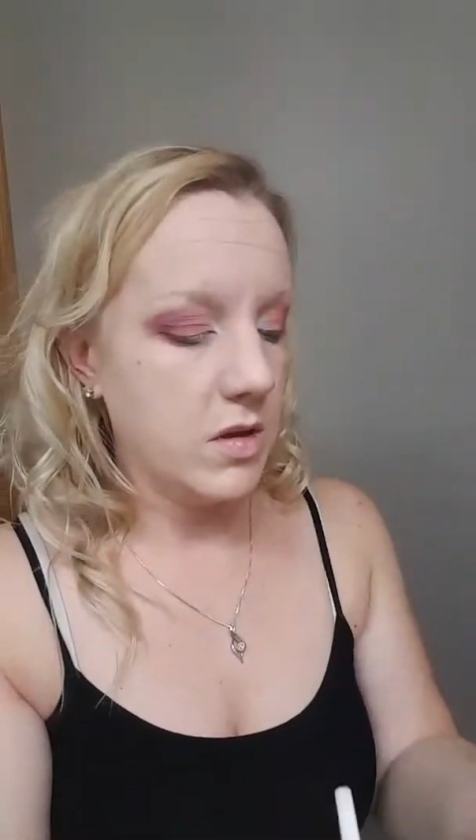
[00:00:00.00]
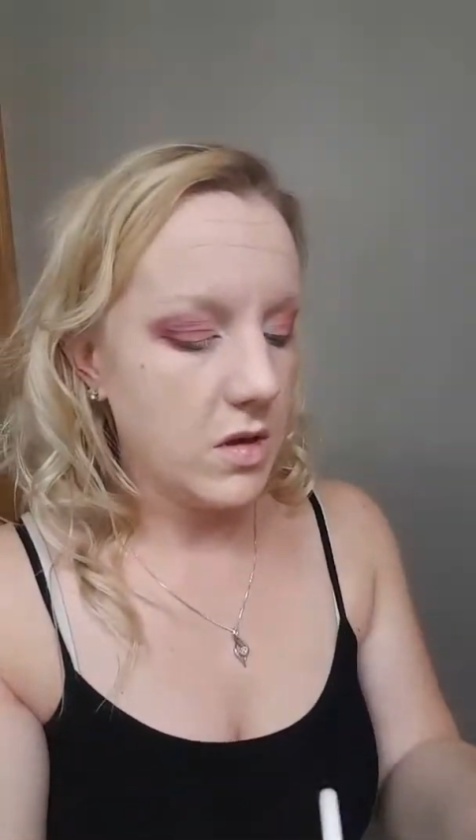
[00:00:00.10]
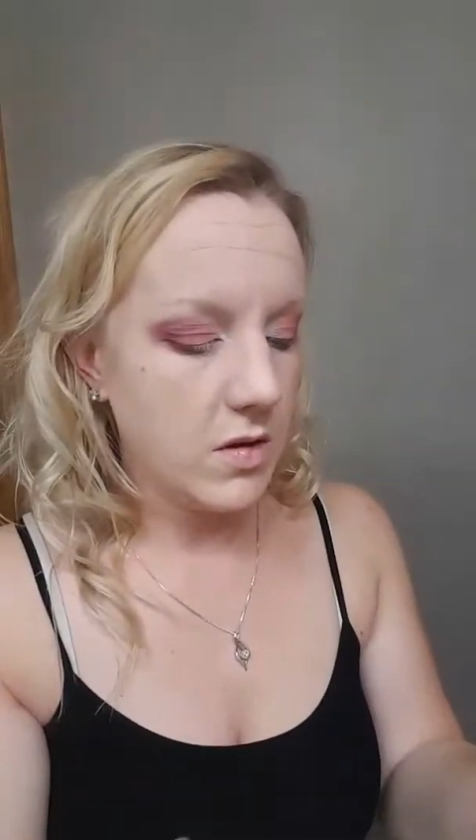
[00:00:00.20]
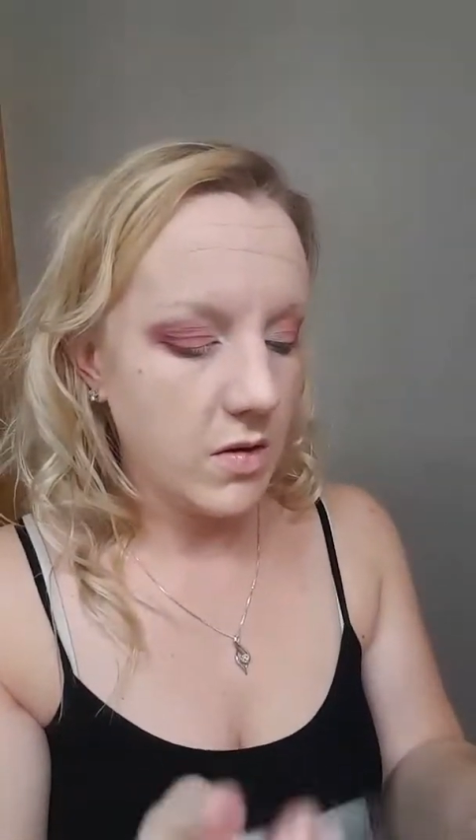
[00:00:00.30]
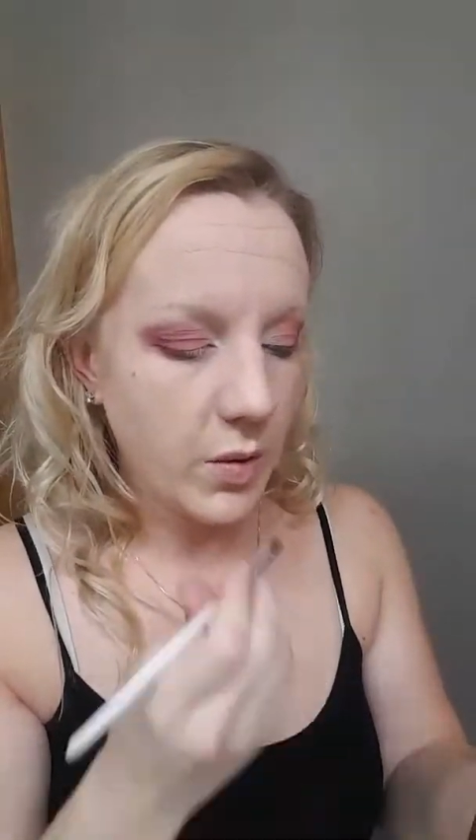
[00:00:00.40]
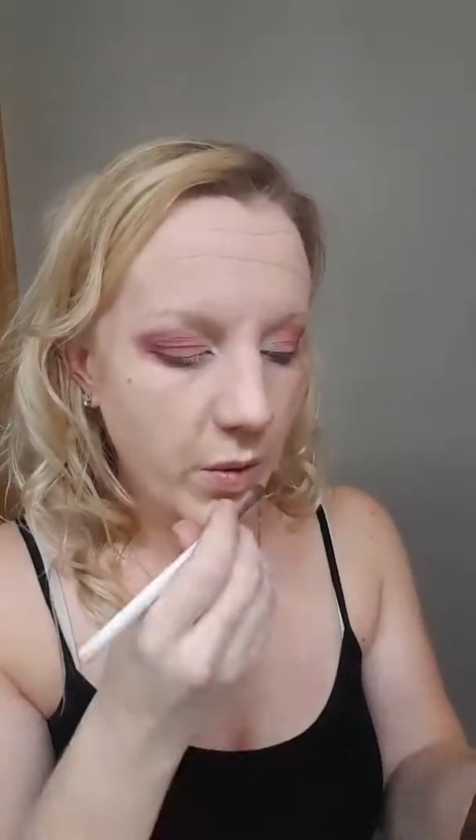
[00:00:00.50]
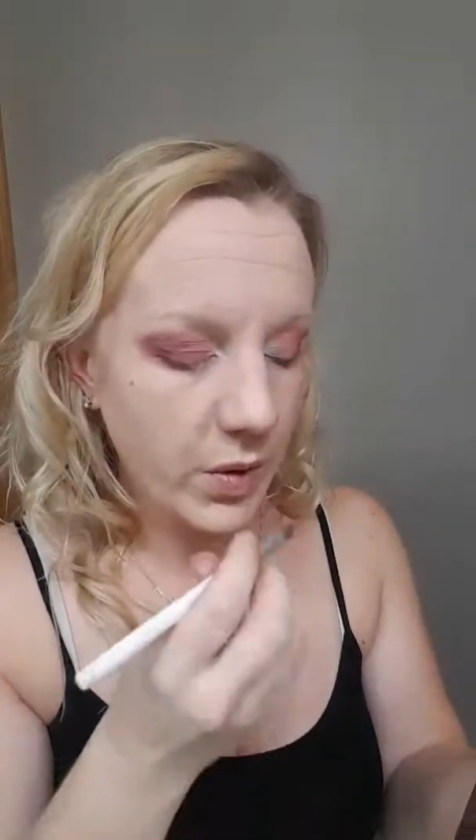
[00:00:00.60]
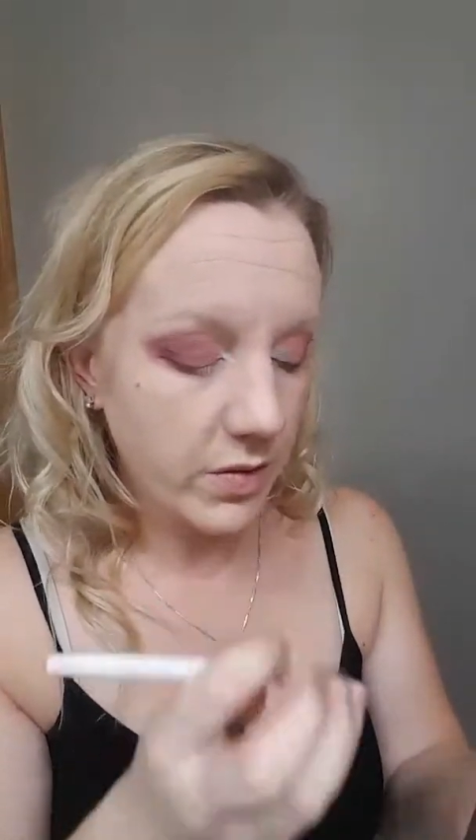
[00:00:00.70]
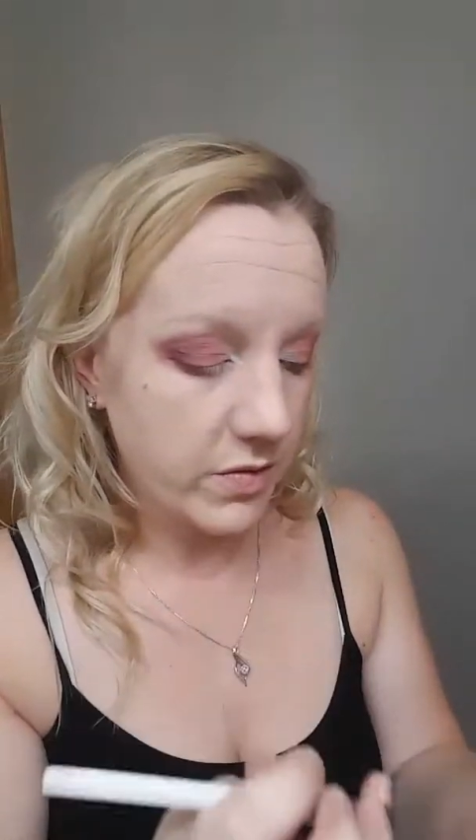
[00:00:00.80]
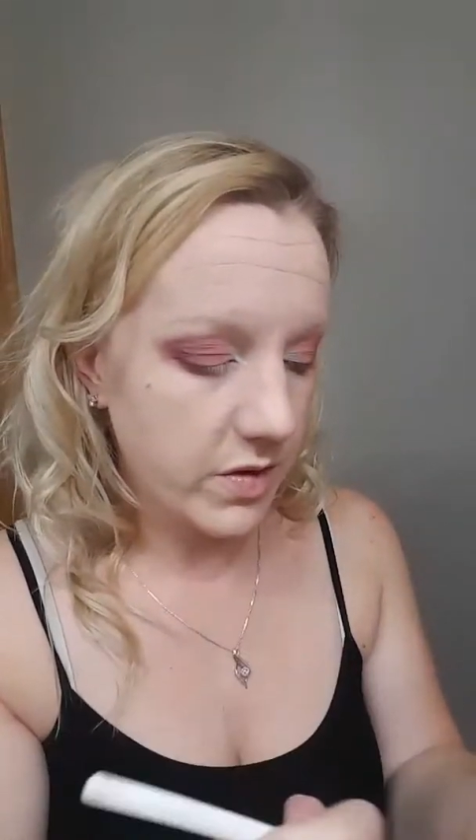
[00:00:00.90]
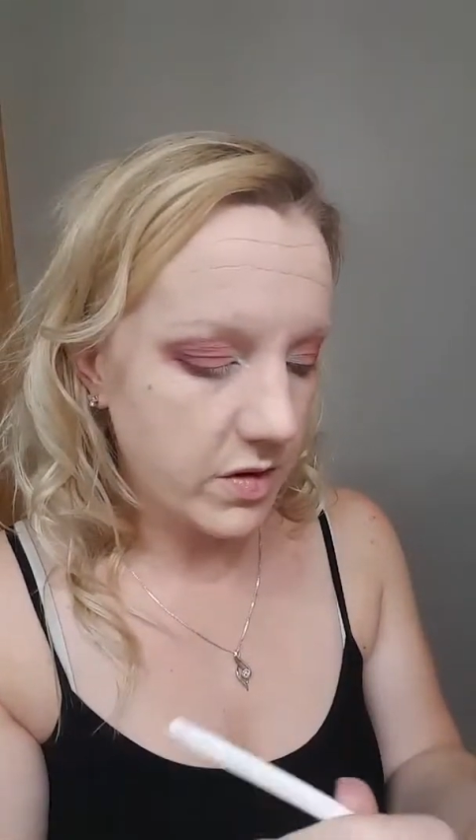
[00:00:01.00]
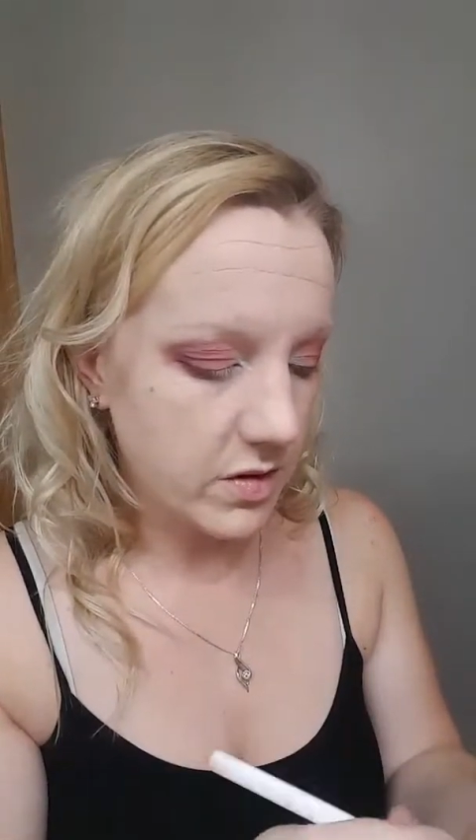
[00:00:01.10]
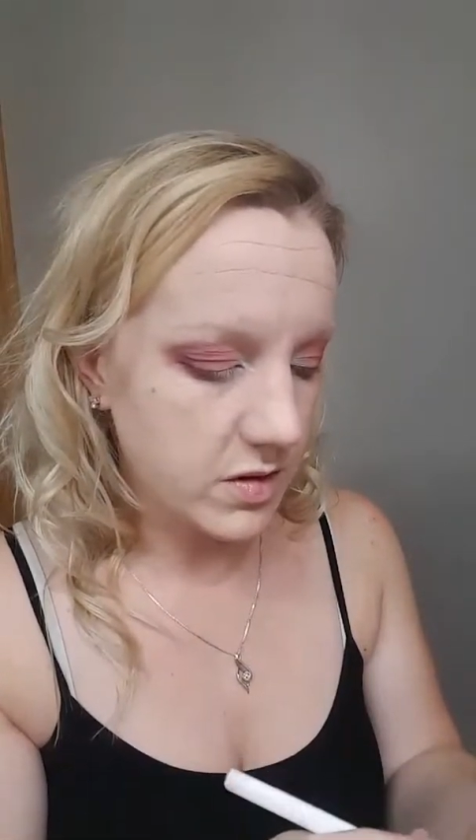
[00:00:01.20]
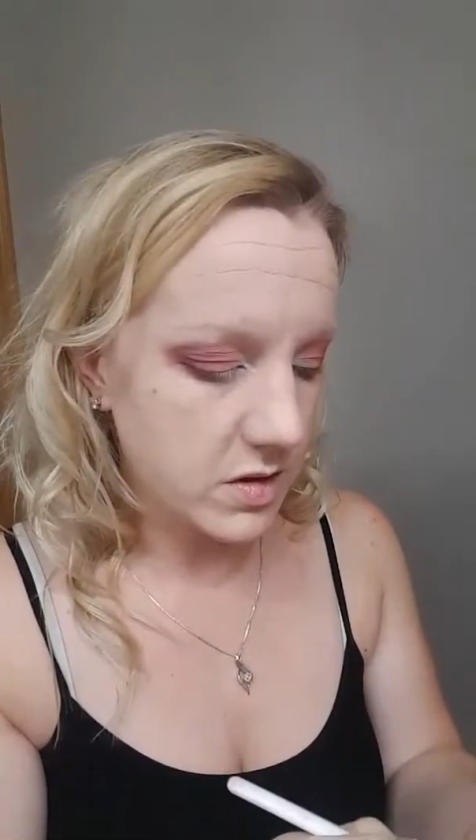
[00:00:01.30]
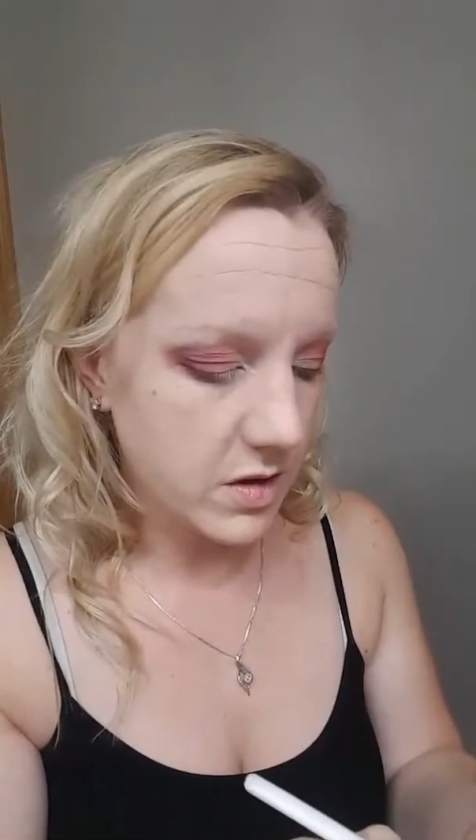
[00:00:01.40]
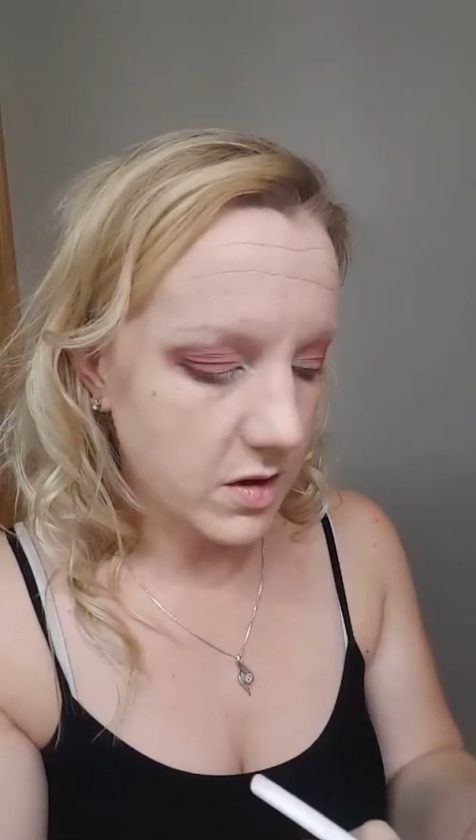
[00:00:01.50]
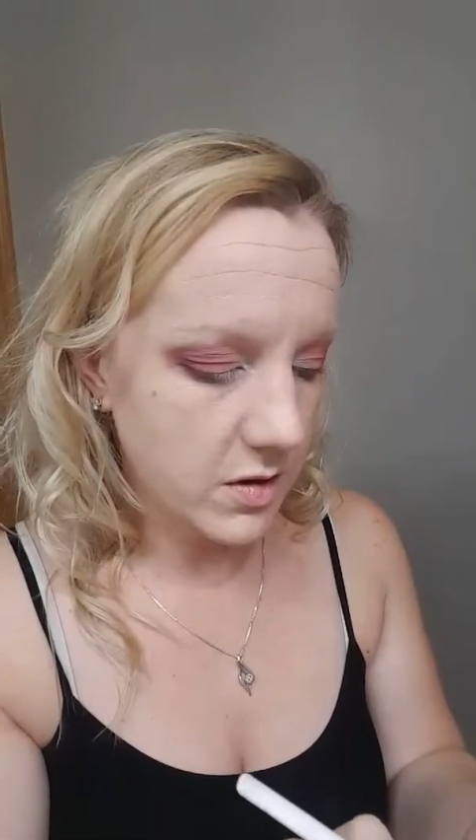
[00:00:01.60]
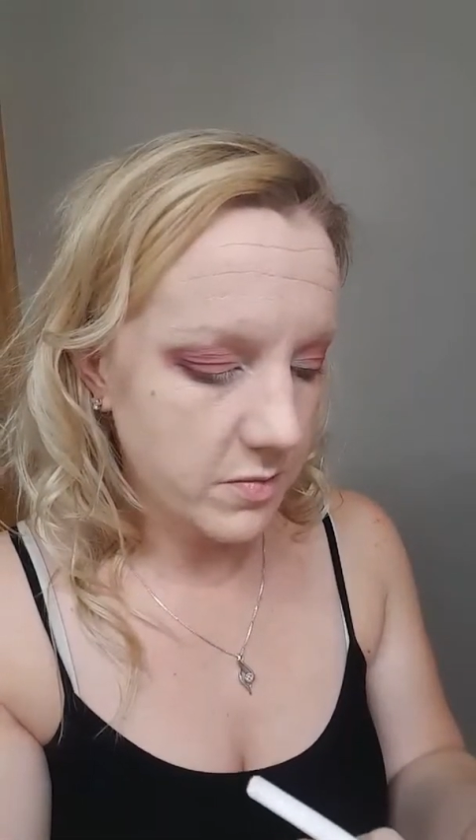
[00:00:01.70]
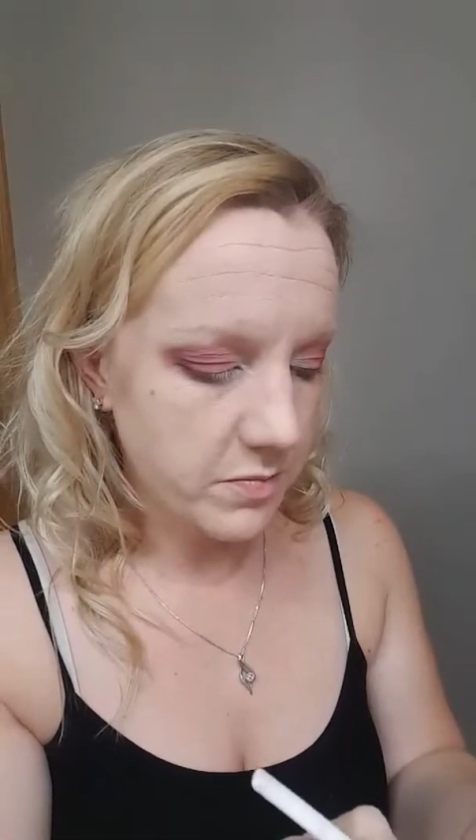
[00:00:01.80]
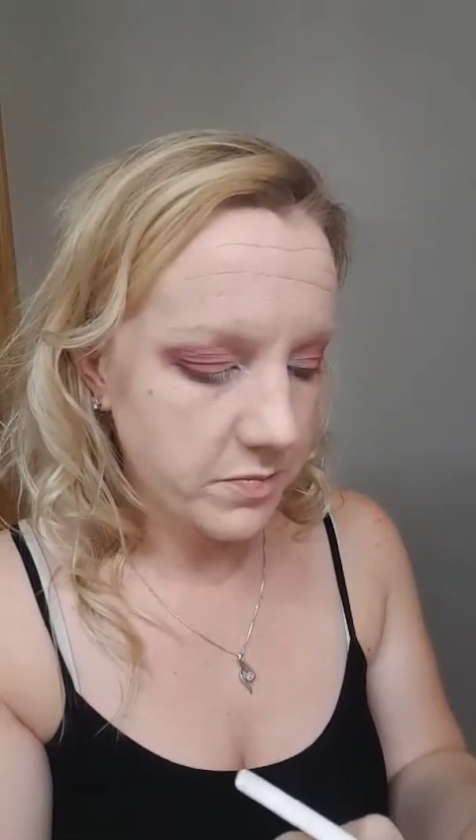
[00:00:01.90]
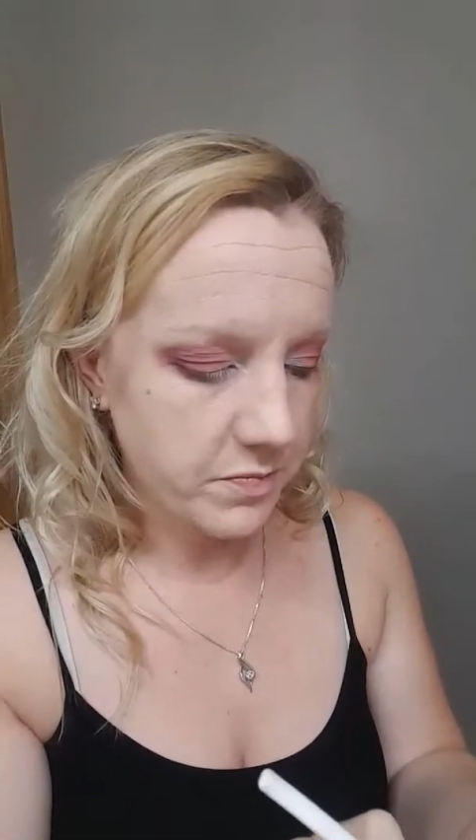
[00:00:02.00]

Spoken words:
the Fearless here.